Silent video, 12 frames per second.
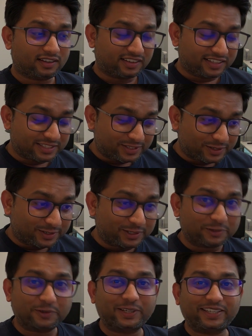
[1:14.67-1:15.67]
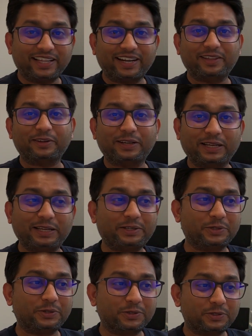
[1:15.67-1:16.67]
Is not the word that I like
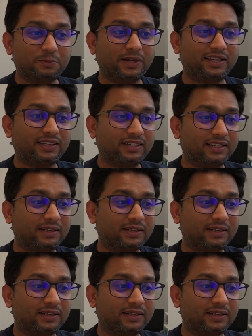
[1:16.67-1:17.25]
to use, but